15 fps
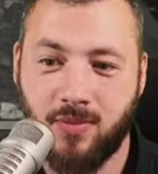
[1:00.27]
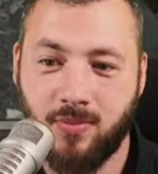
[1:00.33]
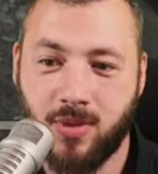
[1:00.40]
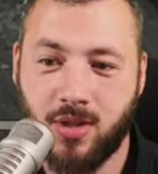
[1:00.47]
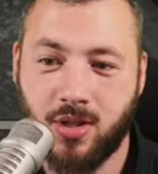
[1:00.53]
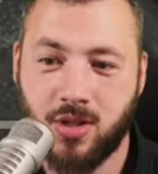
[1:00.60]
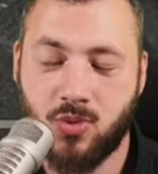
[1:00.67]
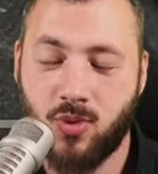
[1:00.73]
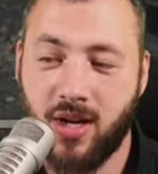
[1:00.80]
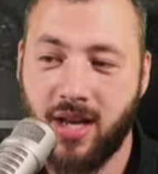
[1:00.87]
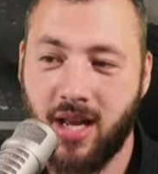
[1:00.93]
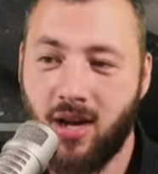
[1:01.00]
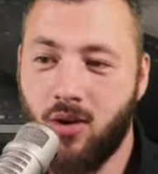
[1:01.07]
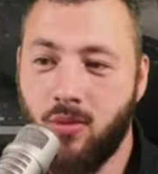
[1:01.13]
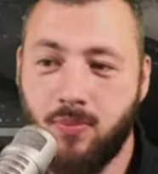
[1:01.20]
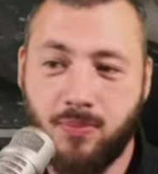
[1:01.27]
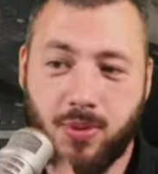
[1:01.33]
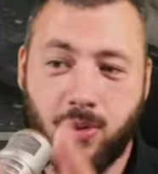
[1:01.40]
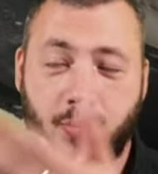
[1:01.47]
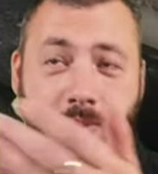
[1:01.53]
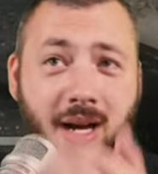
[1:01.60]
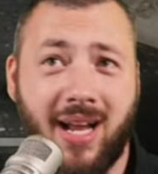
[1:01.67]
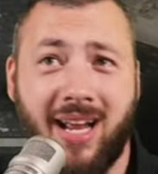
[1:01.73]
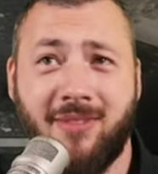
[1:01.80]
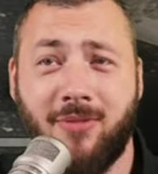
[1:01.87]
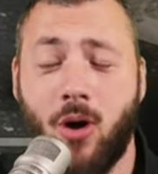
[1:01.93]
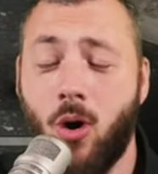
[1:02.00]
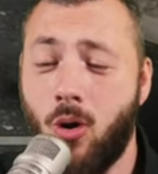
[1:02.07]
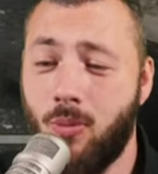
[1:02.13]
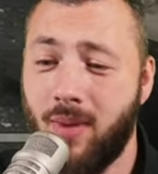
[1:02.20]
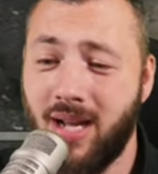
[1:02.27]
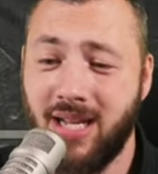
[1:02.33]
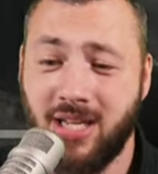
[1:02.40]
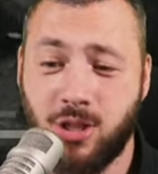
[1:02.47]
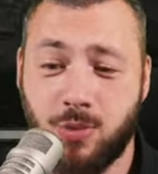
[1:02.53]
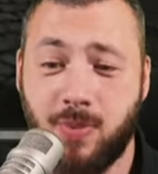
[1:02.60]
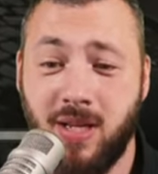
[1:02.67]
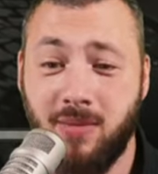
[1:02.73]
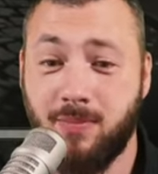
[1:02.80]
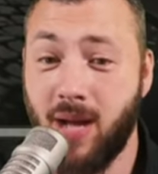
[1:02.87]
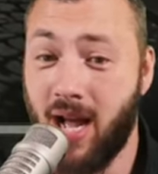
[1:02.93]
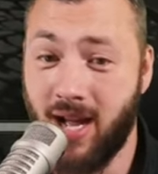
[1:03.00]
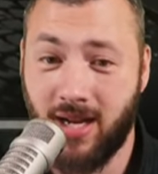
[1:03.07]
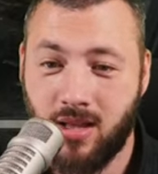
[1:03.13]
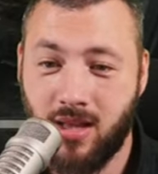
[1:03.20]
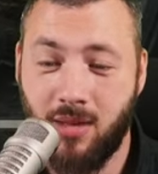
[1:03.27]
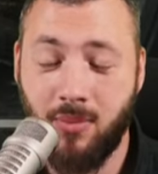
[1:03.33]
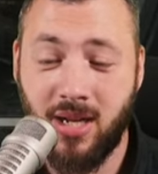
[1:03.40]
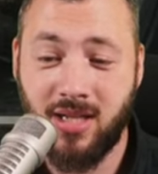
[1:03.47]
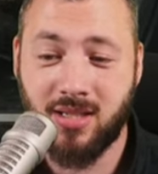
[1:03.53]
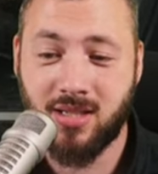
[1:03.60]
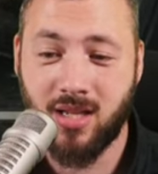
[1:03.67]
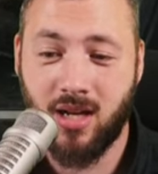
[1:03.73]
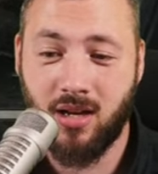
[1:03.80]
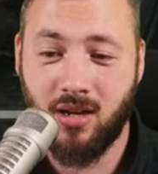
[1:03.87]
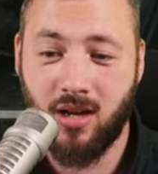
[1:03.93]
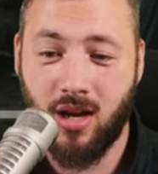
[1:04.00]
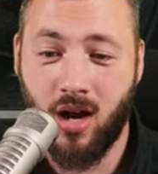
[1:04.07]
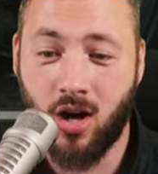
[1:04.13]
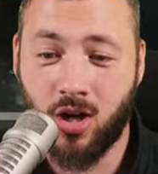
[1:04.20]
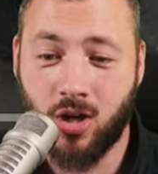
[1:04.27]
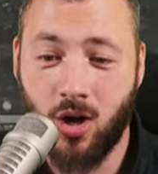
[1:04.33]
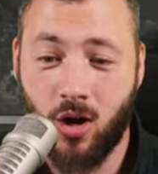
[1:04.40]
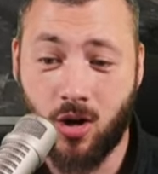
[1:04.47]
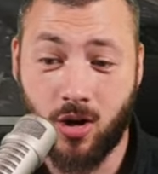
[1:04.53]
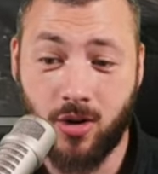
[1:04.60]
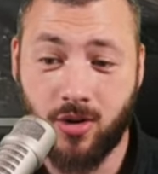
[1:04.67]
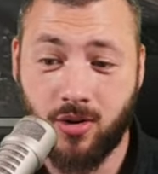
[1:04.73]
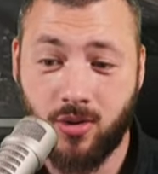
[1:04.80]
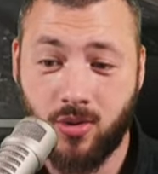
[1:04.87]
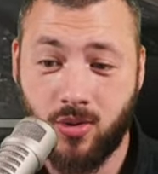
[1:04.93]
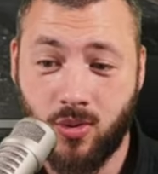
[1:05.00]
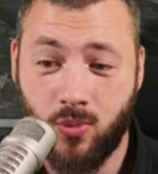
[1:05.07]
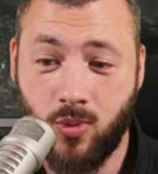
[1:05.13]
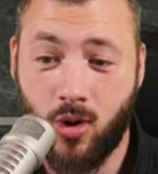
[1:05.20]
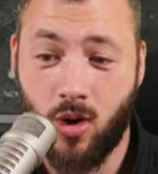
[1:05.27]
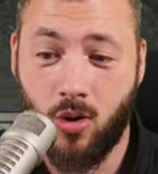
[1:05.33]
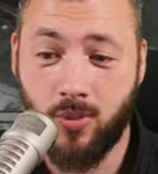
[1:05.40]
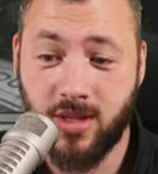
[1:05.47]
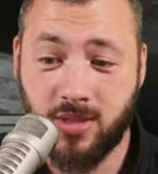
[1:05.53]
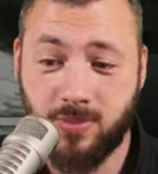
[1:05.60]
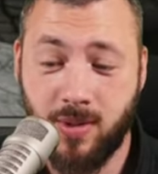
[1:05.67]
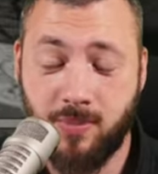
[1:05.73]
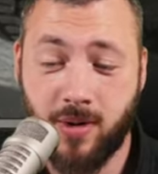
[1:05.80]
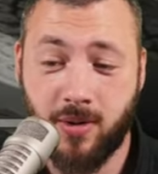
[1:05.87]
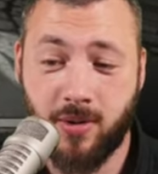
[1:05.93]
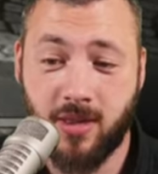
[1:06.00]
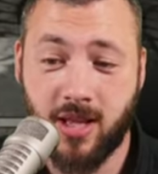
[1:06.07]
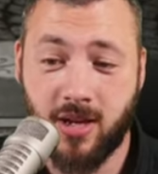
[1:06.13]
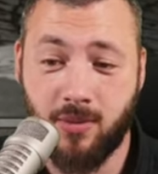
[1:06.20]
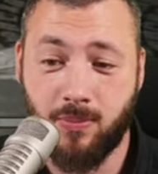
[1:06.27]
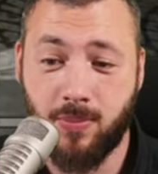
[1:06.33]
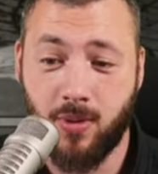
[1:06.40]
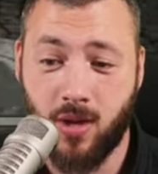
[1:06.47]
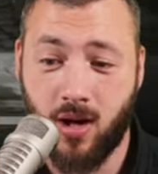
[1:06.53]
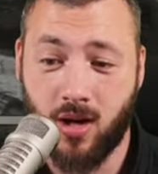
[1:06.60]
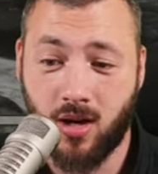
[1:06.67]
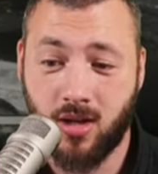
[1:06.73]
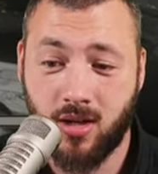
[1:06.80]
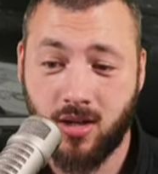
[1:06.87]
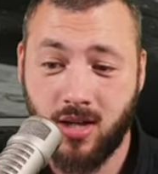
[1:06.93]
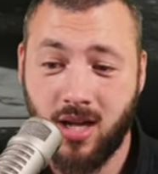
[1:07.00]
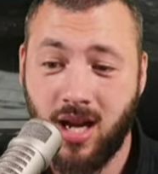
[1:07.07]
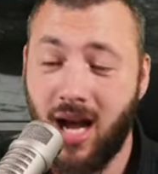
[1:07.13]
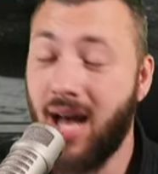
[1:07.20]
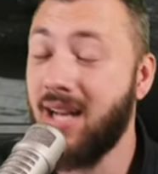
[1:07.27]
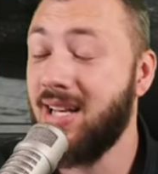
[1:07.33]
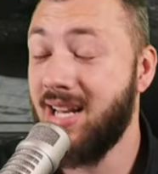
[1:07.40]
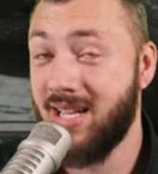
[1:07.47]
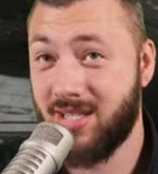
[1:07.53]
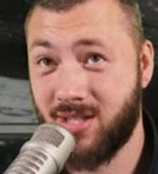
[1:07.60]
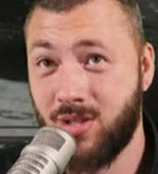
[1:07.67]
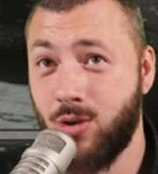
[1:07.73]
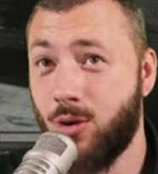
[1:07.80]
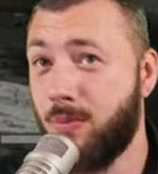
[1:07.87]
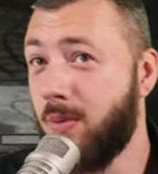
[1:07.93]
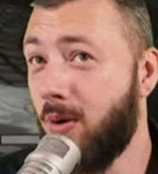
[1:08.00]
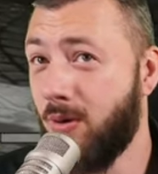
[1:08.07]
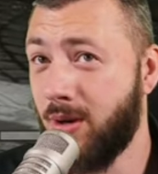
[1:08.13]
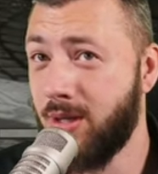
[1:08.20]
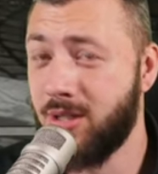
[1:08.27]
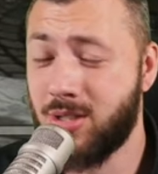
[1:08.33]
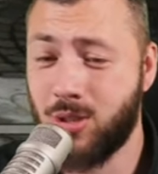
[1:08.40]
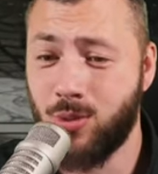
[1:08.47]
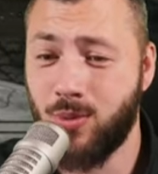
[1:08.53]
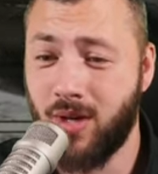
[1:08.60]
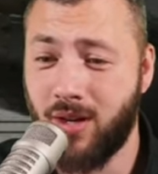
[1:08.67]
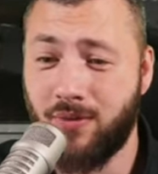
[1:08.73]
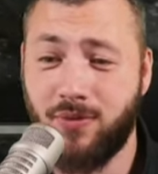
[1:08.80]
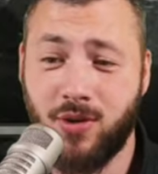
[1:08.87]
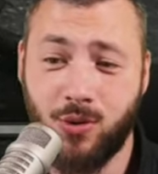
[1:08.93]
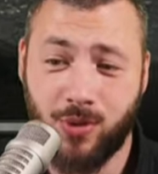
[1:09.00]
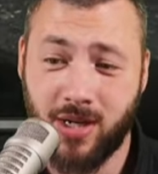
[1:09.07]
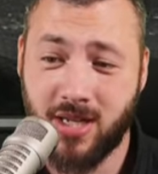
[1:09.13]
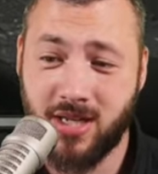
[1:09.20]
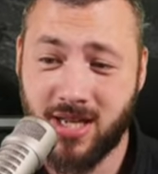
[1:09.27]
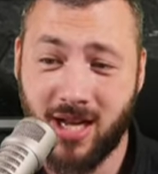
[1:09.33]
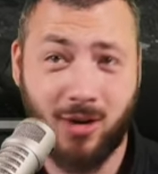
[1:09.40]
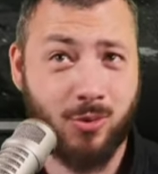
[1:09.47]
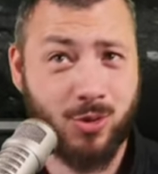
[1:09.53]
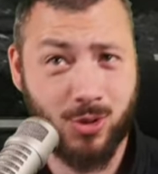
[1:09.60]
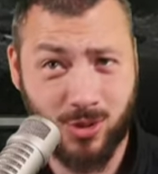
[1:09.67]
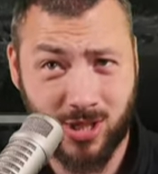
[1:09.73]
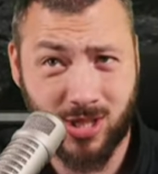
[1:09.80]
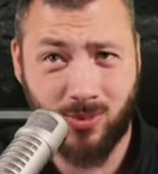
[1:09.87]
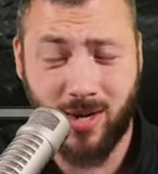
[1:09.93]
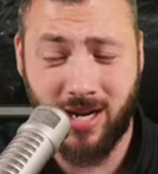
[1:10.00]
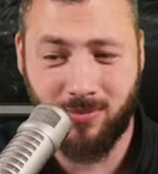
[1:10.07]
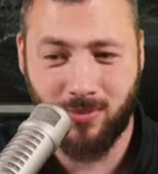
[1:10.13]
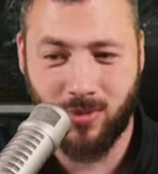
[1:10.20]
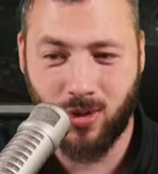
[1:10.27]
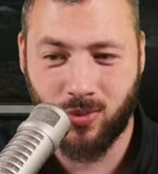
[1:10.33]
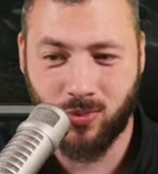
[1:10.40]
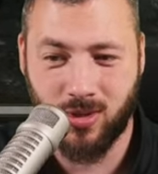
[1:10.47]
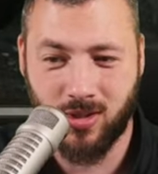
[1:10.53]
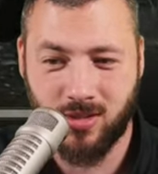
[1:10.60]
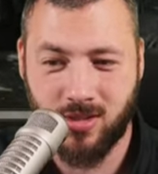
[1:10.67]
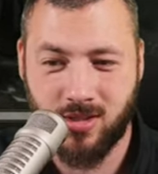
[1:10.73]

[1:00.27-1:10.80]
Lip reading: Because right now, boom, I have all my HP back. That means a guard will always be better than a block. Unless your opponent is doing a fury attack, which is the red marked ones.